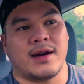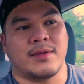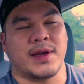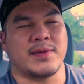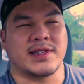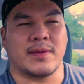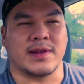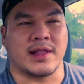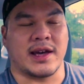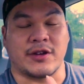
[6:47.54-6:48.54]
maybe
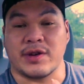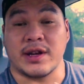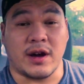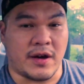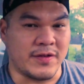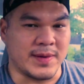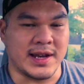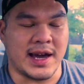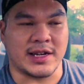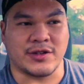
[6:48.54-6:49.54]
something like green coffee bean
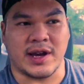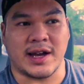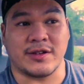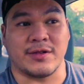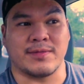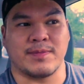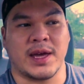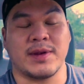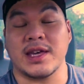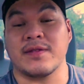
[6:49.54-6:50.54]
extract, or
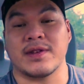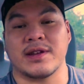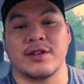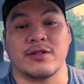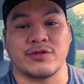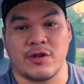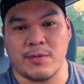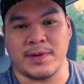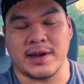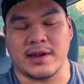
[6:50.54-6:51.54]
maybe even a
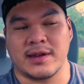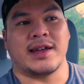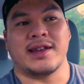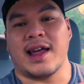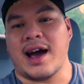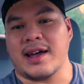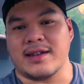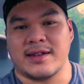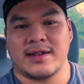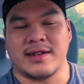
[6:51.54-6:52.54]
nootropic, and not
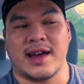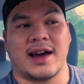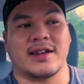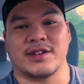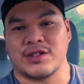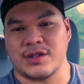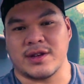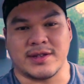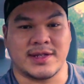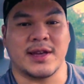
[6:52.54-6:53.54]
a
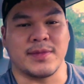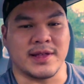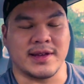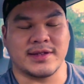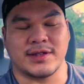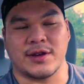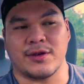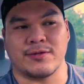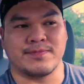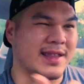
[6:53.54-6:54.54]
stimulant.
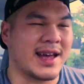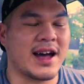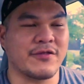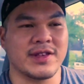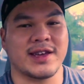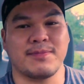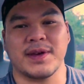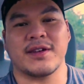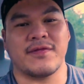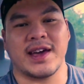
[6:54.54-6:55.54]
So not really a
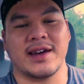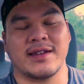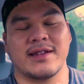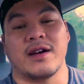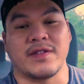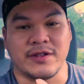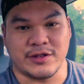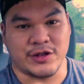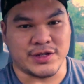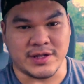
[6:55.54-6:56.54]
big fan of the
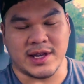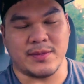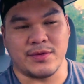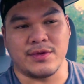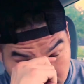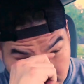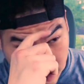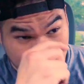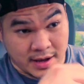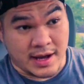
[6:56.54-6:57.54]
nutrition label, but
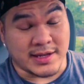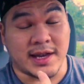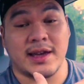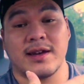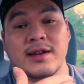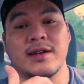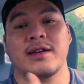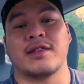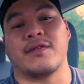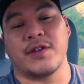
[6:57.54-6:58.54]
I'll tell you
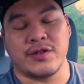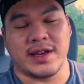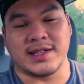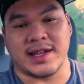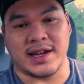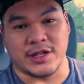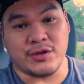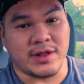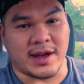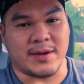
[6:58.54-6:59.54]
the few things that I
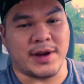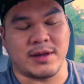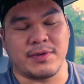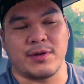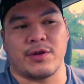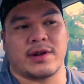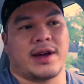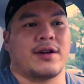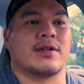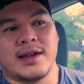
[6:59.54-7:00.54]
do like about the
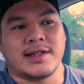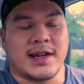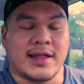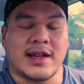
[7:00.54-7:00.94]
pre-workout is I